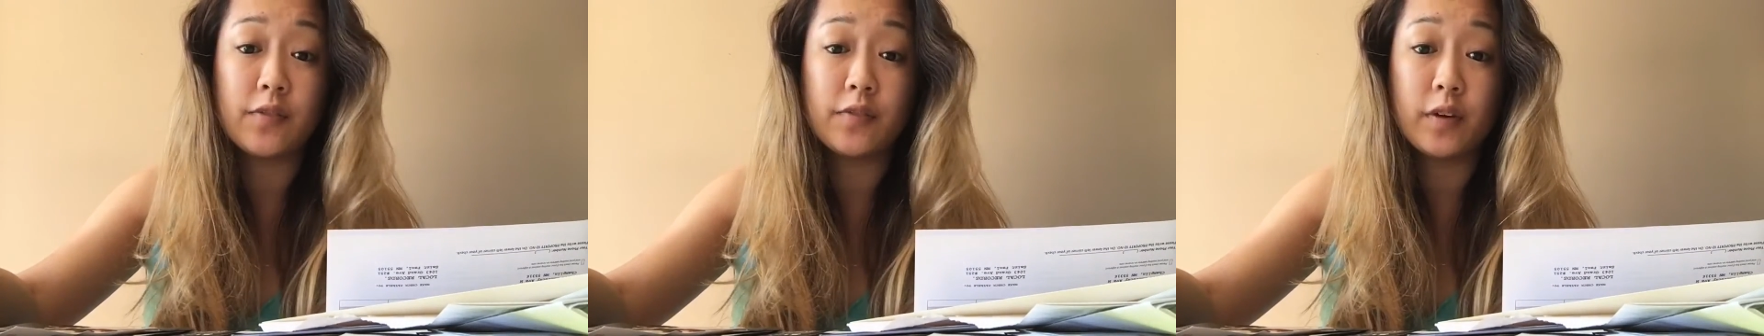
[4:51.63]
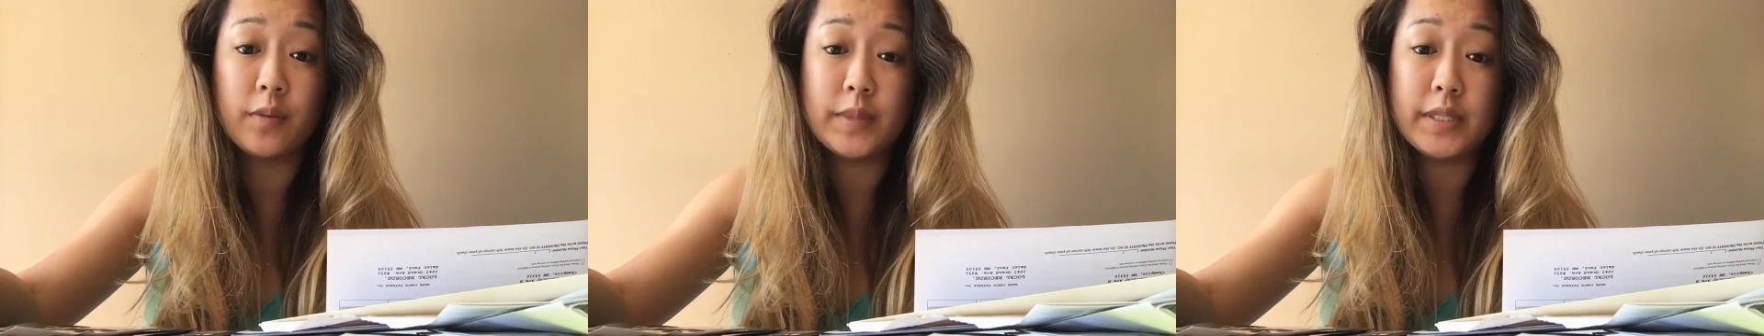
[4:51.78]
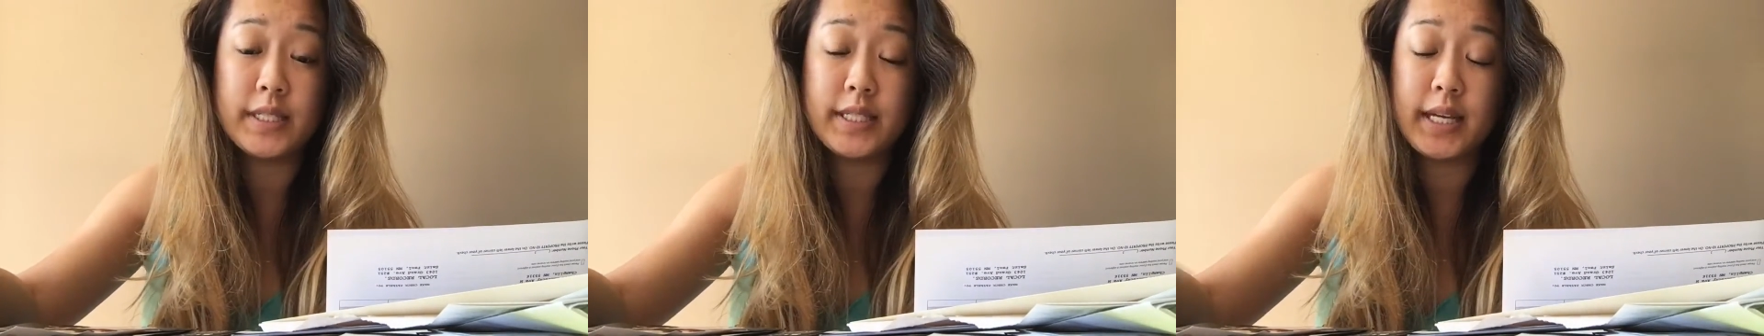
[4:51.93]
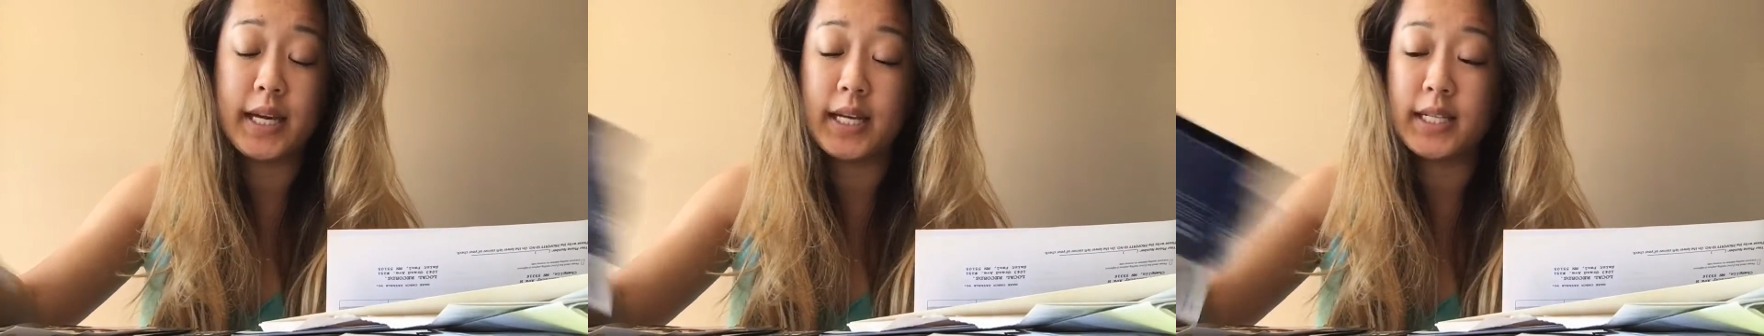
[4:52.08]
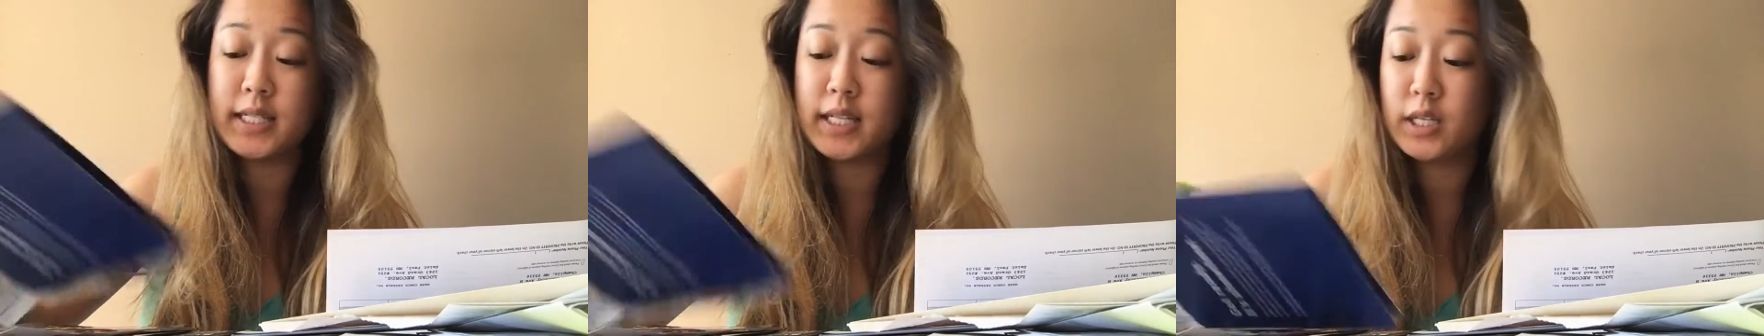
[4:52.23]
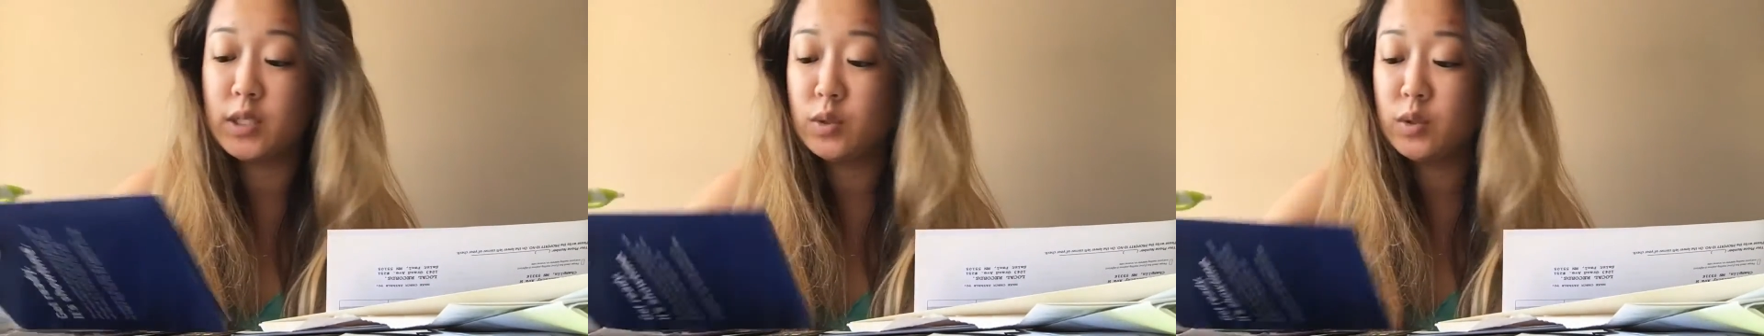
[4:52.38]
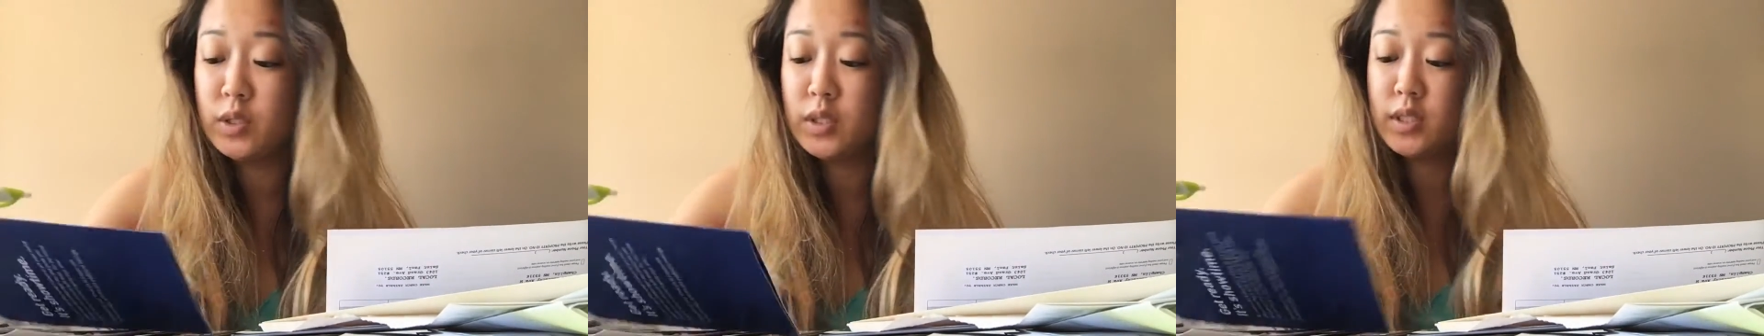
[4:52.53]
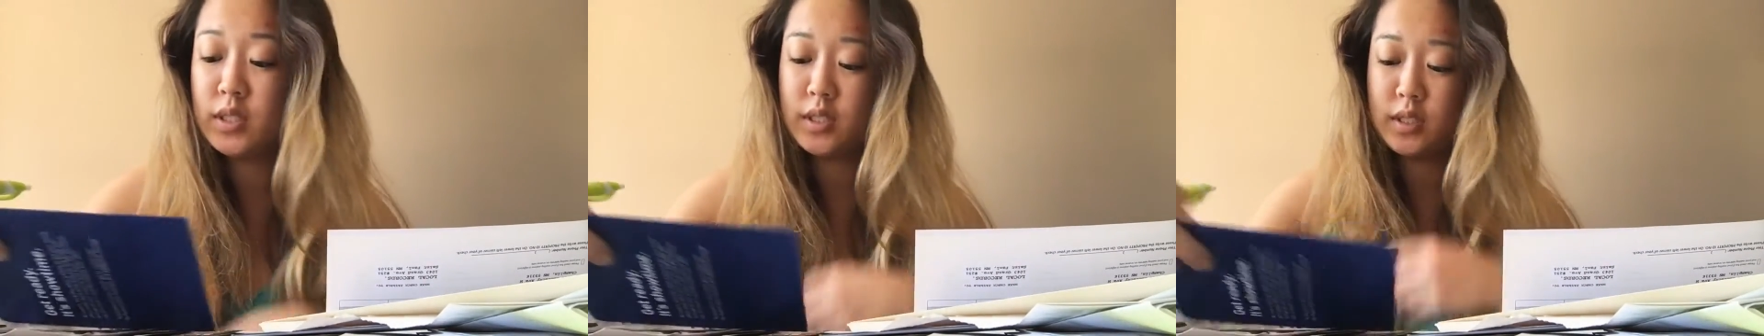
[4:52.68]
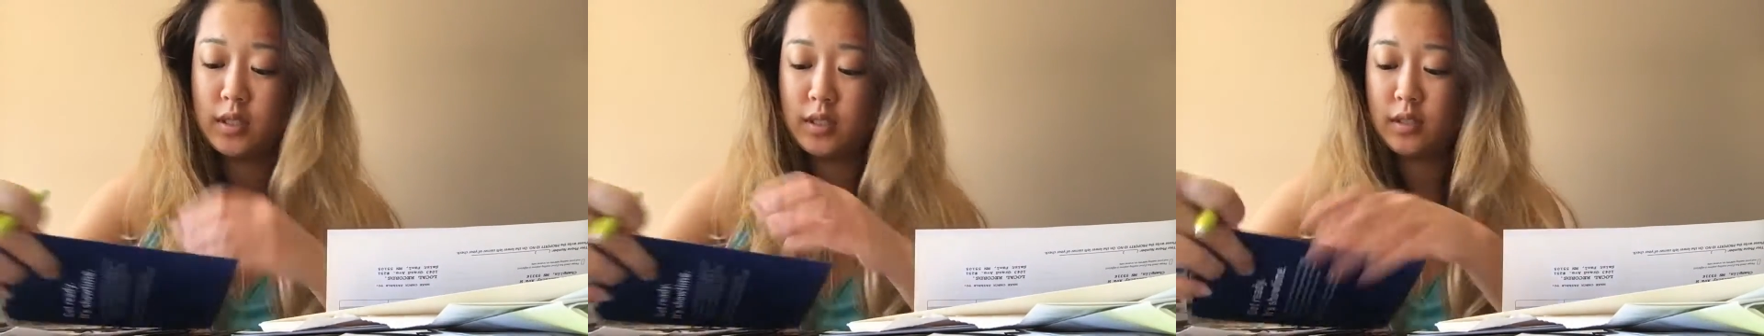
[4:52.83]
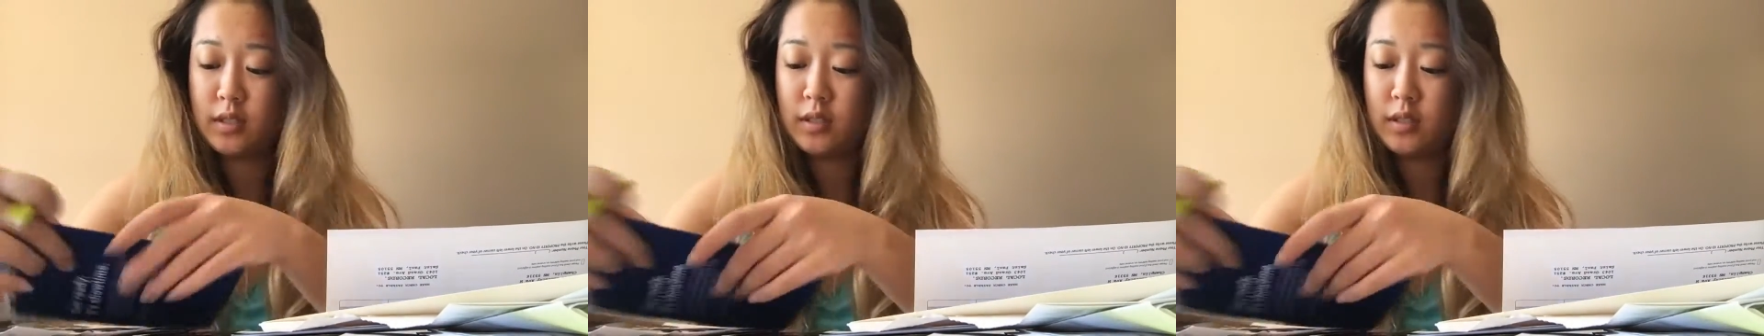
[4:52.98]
from his dad's house.